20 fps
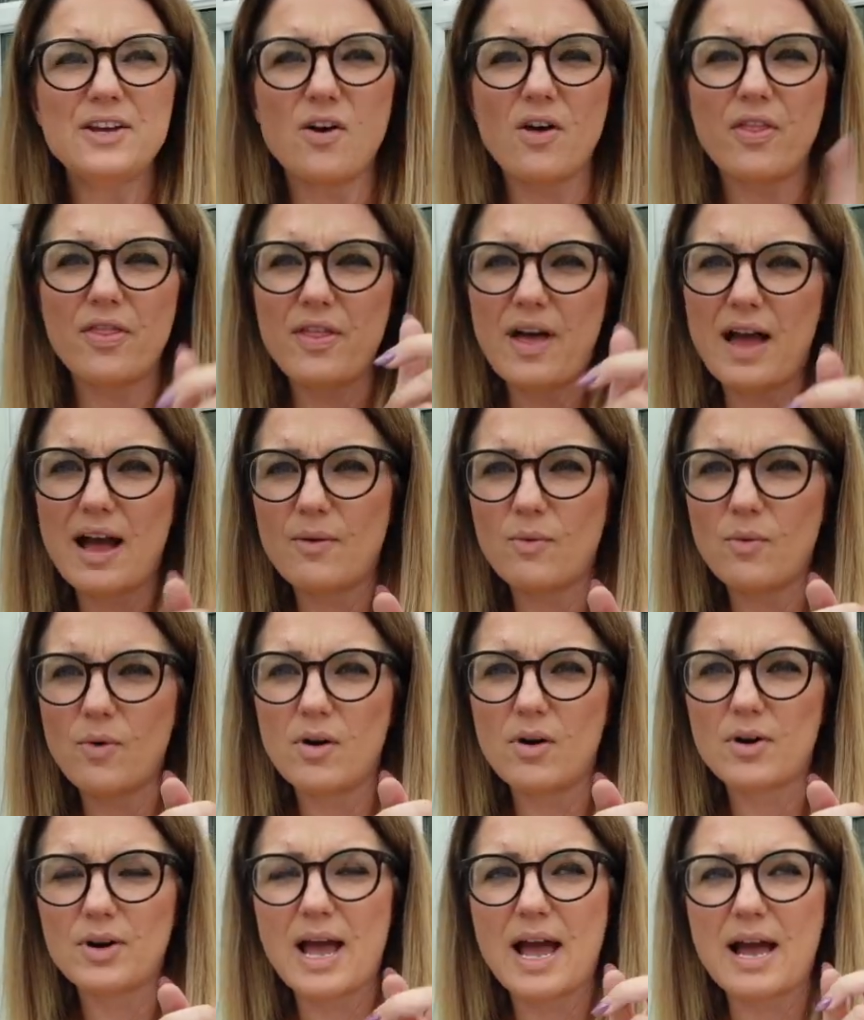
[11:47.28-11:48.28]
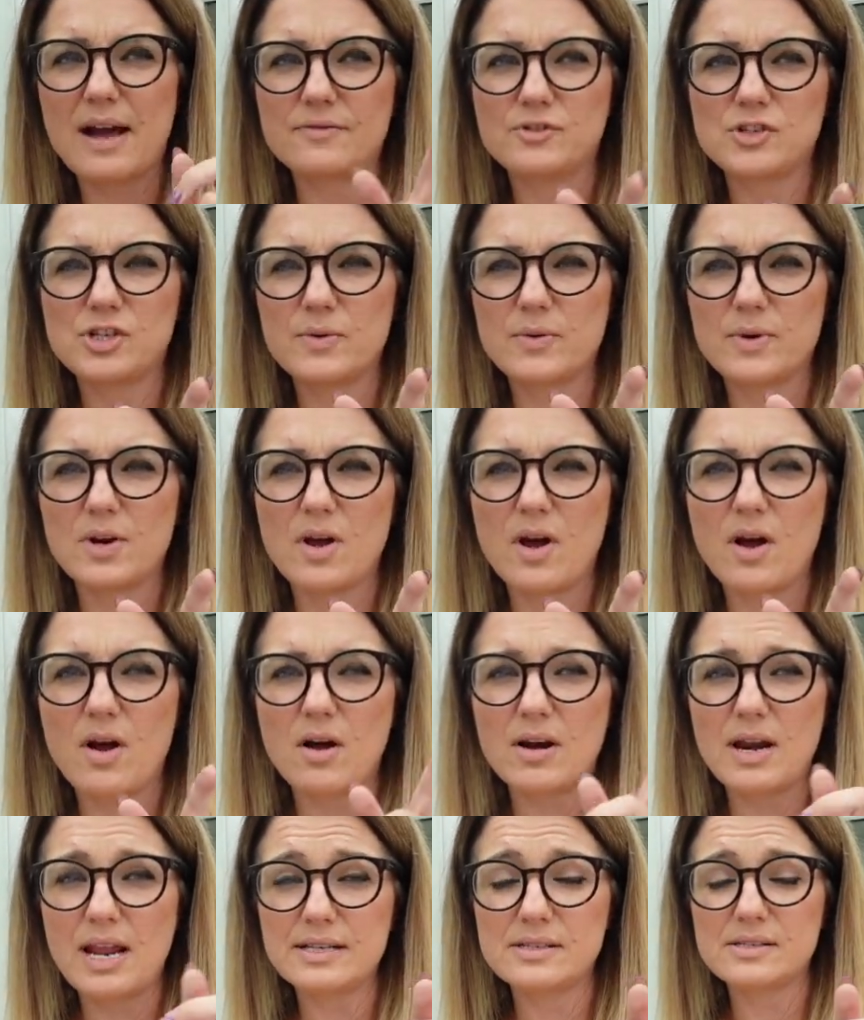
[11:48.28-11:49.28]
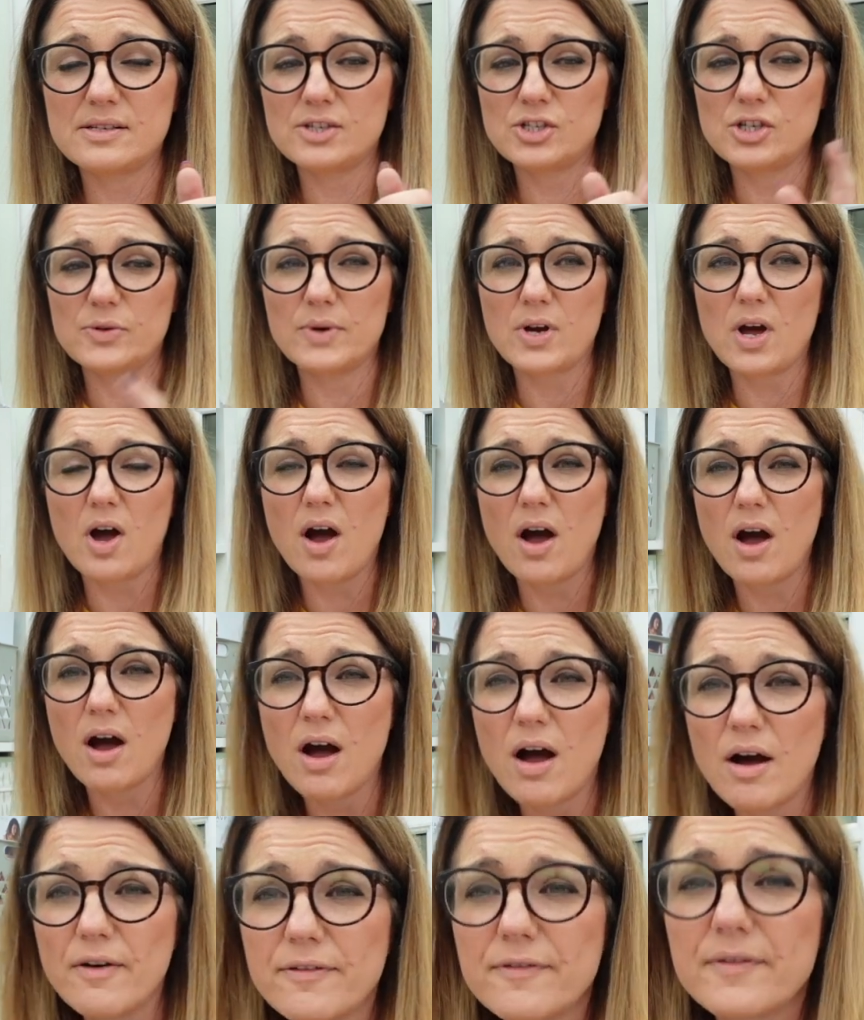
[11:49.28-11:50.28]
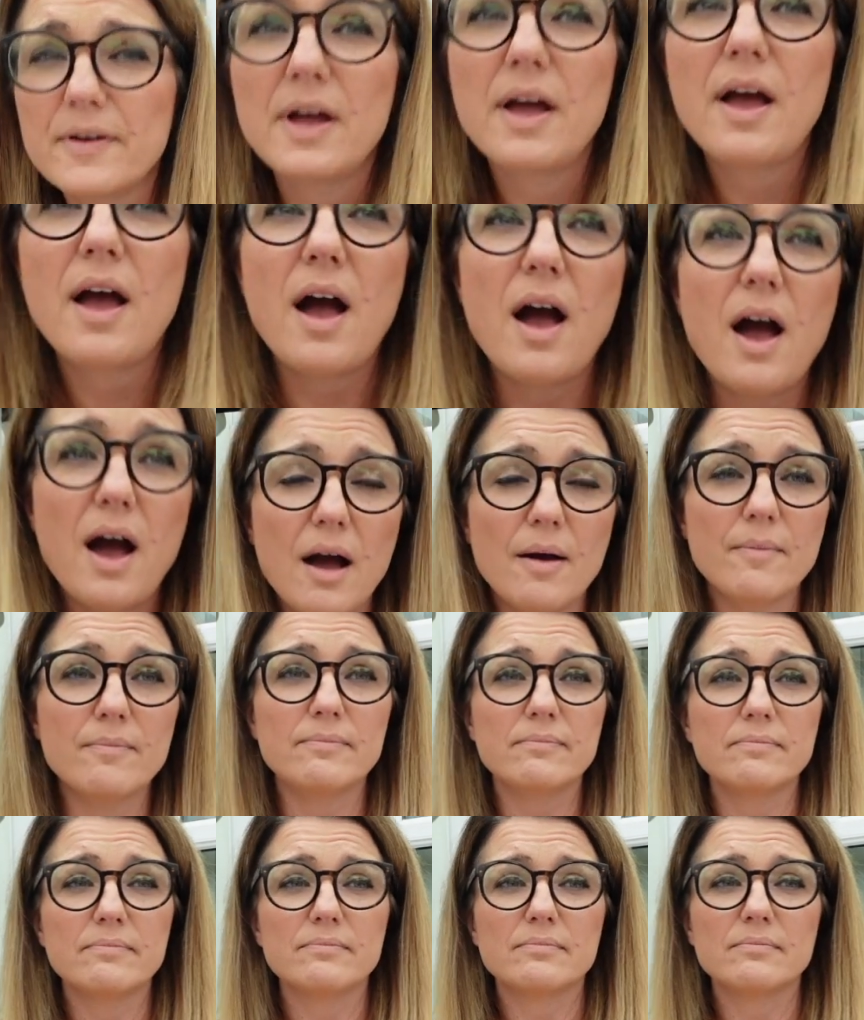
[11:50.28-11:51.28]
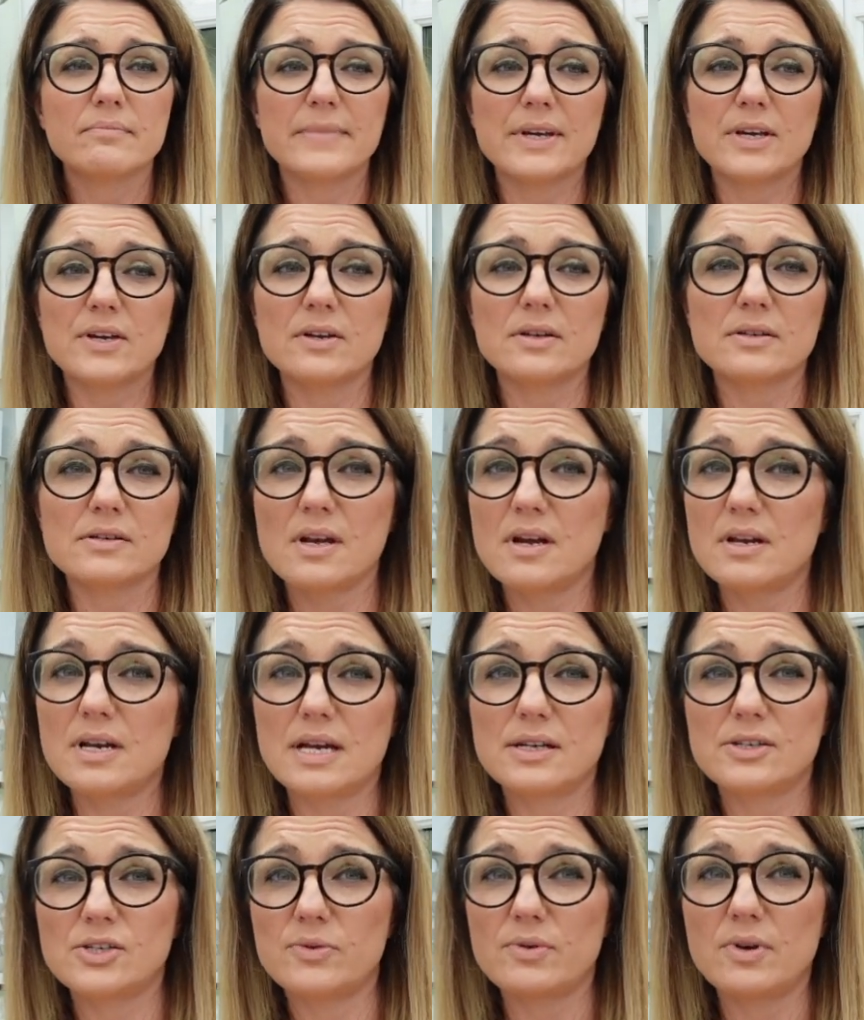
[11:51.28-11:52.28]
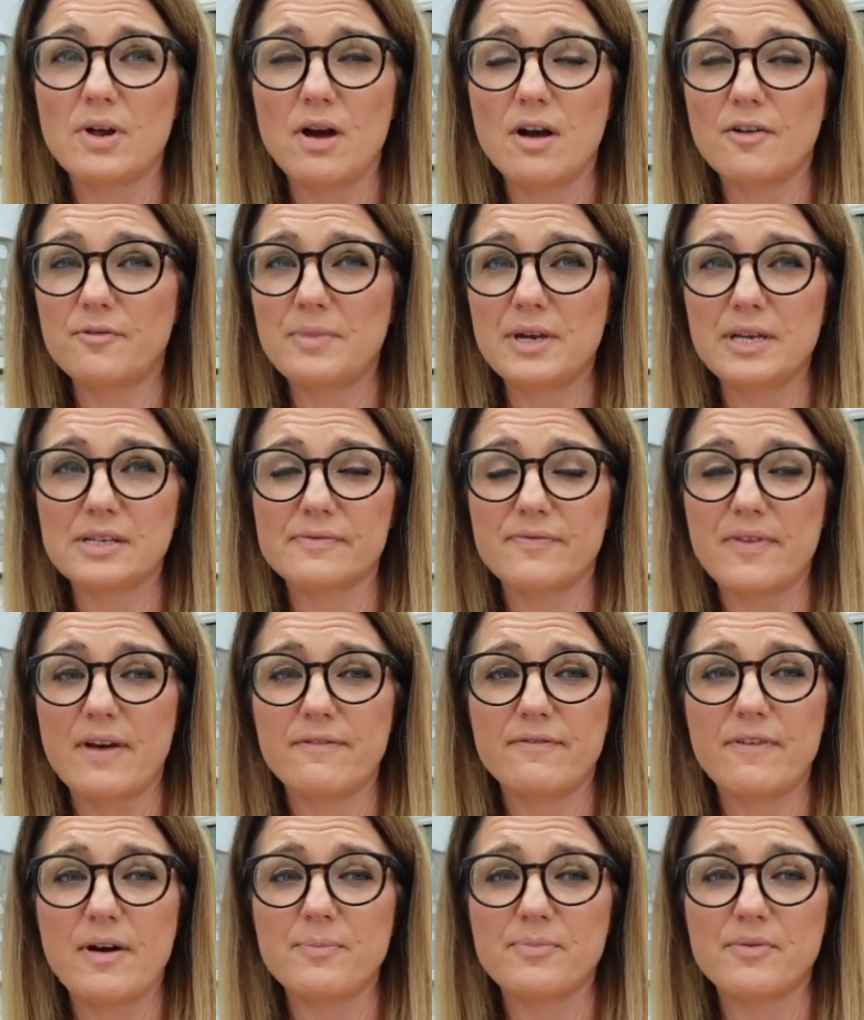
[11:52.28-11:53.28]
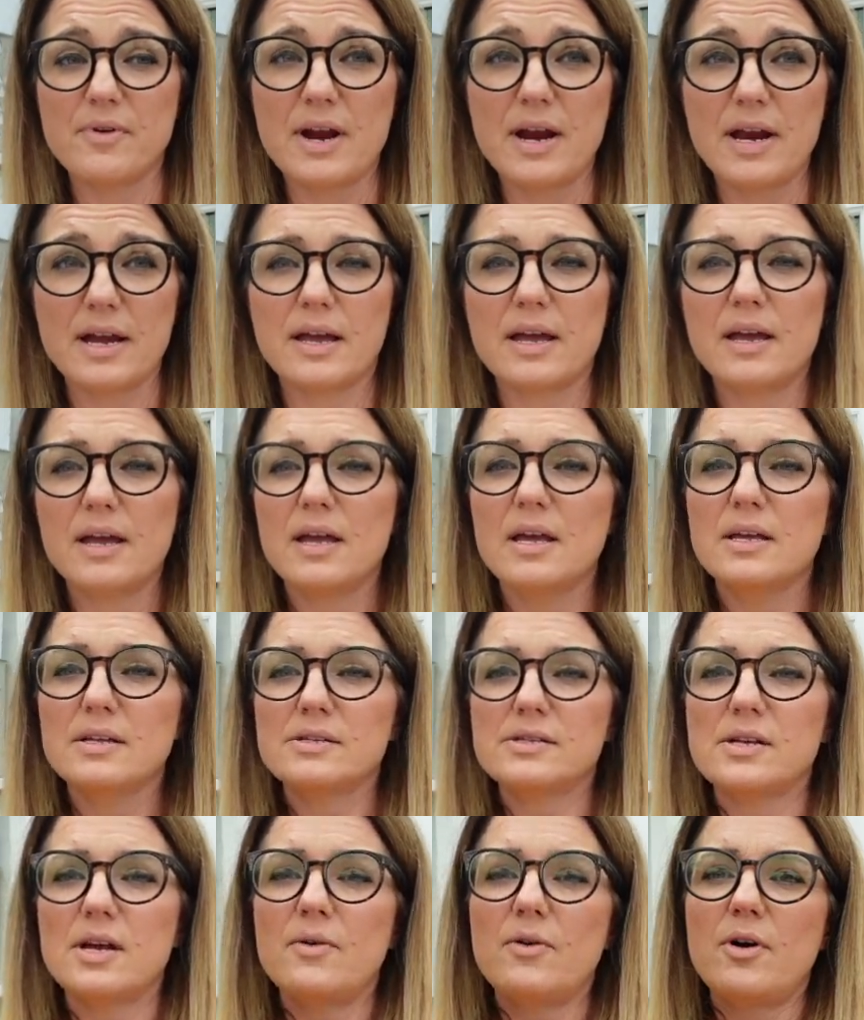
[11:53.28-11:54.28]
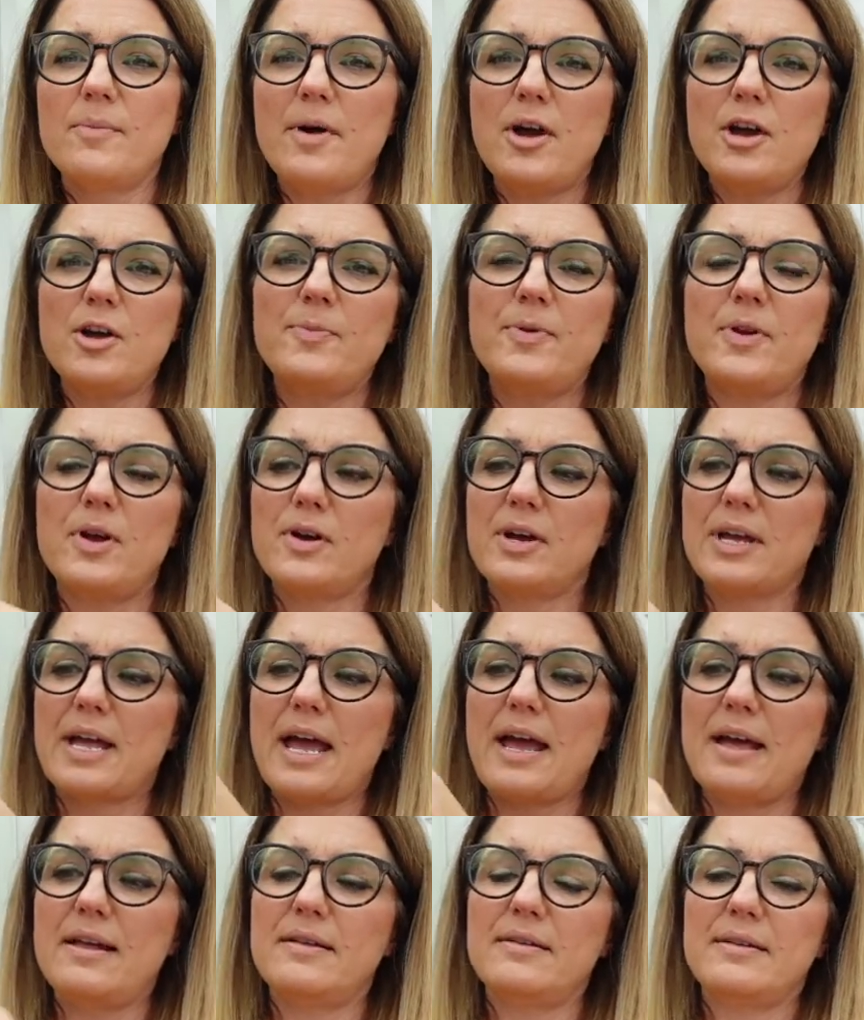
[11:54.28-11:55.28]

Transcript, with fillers: got that one out of two and a half, less than two and a half, um, because I only had two and a half metres of that fabric. So I'm hoping I could get